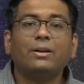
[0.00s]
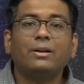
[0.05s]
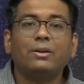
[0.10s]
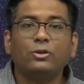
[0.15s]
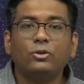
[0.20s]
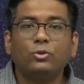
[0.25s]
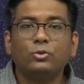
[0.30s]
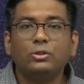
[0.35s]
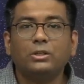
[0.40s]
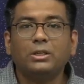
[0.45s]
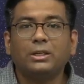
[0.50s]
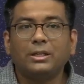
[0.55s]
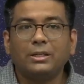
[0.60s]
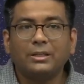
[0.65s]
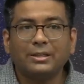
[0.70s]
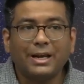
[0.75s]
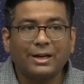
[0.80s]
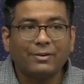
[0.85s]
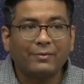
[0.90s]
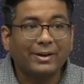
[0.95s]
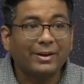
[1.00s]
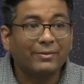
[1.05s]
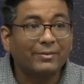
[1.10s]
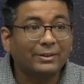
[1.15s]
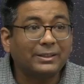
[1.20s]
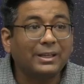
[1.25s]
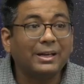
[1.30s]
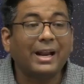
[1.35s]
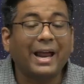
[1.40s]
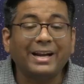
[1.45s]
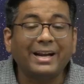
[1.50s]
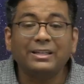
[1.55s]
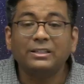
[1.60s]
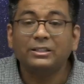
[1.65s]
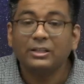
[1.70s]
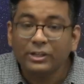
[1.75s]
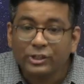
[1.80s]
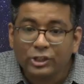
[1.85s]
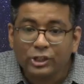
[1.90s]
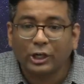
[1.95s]
you see that whenever the lights
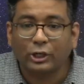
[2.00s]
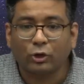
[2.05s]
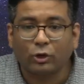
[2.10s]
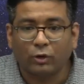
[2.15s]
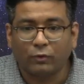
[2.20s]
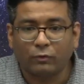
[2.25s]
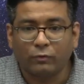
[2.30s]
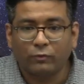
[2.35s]
shut off,